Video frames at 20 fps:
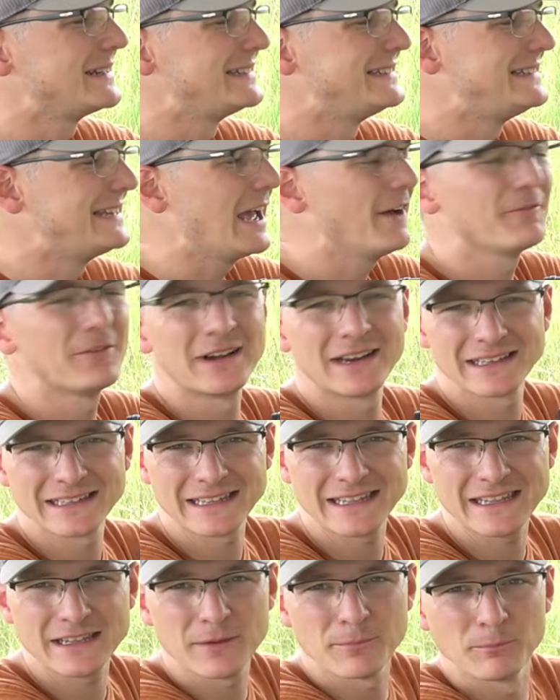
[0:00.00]

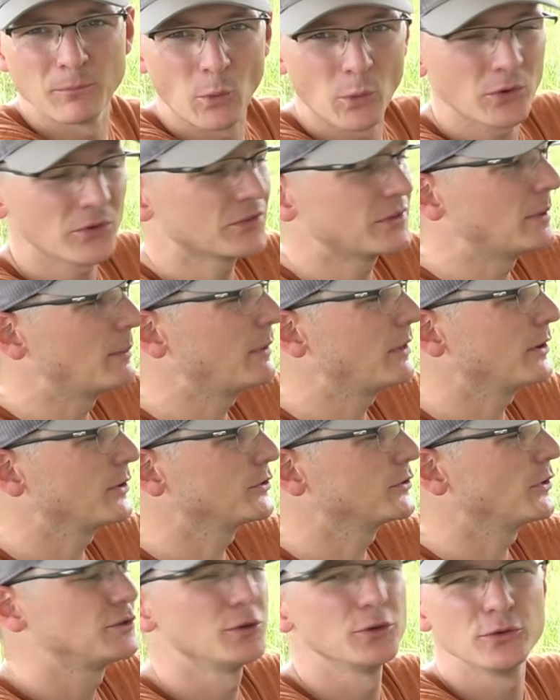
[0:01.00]
definitely more similar
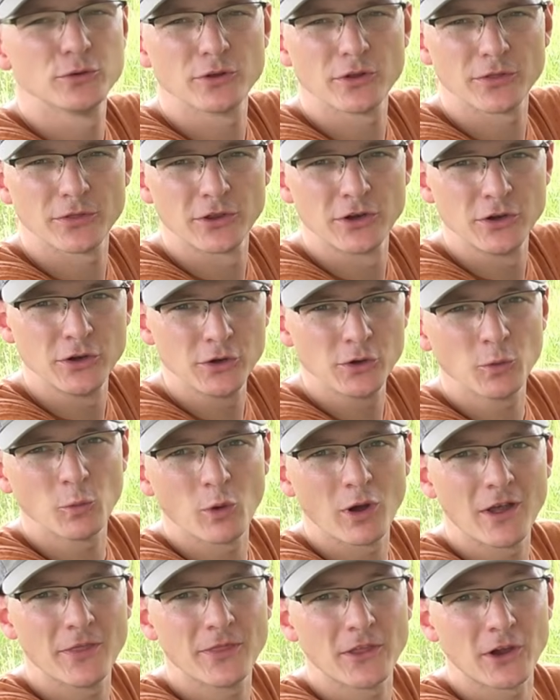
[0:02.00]
to the new
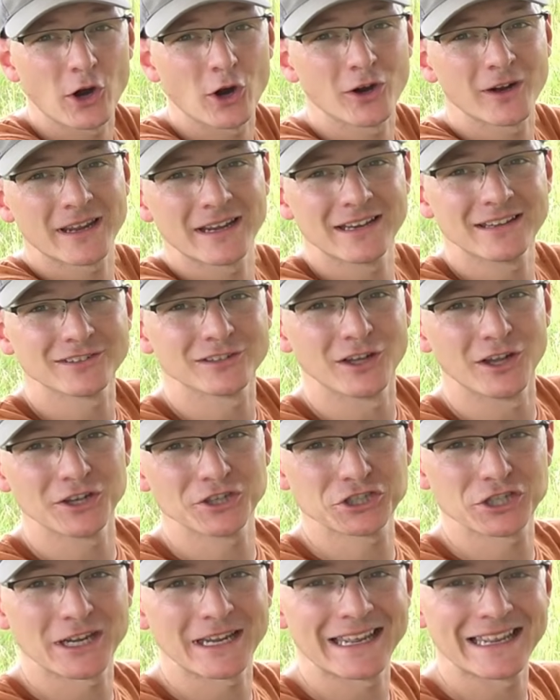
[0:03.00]
one that Arken is
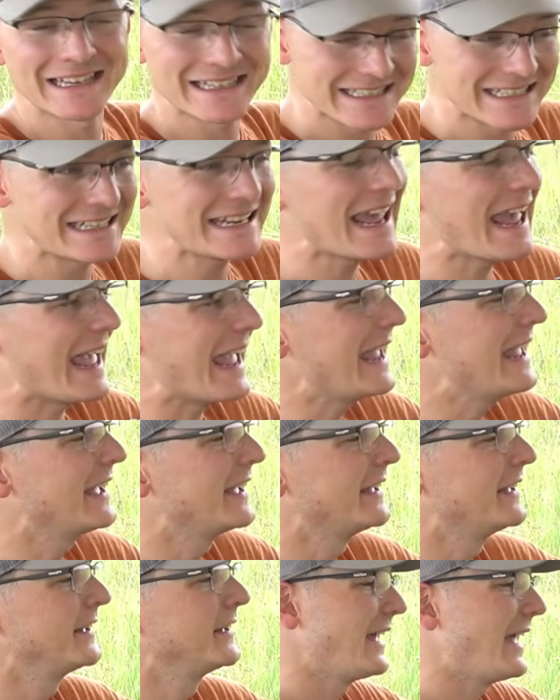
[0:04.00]
launching today,
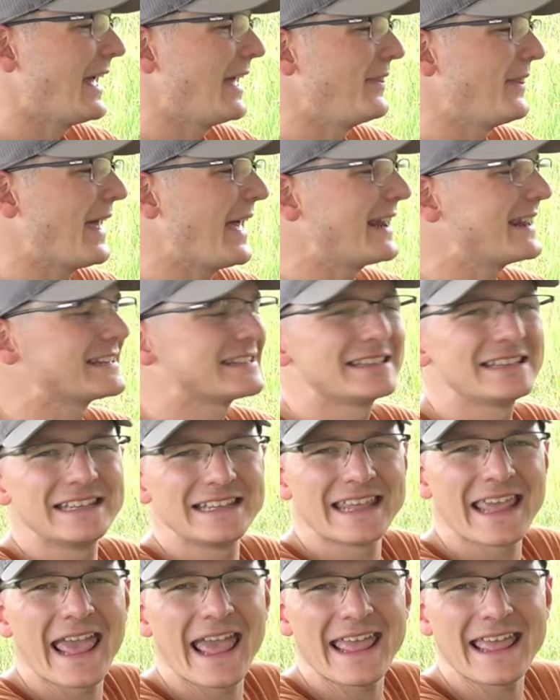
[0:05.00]
and that is
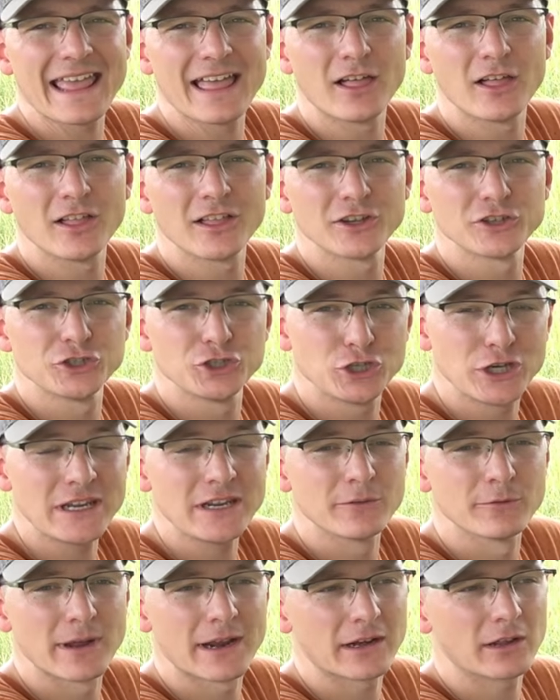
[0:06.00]
the
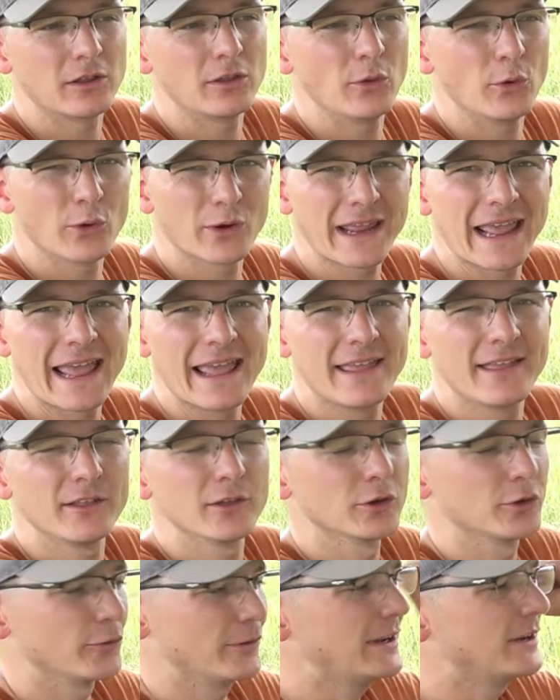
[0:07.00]
KLG reticle, or
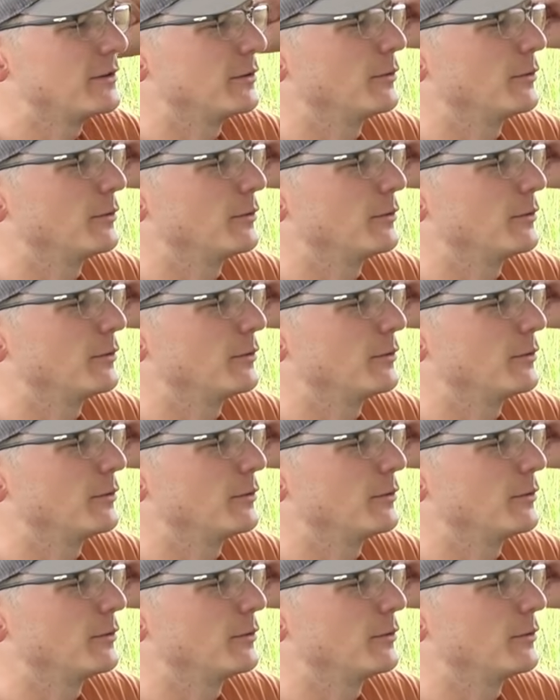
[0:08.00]
KL Grid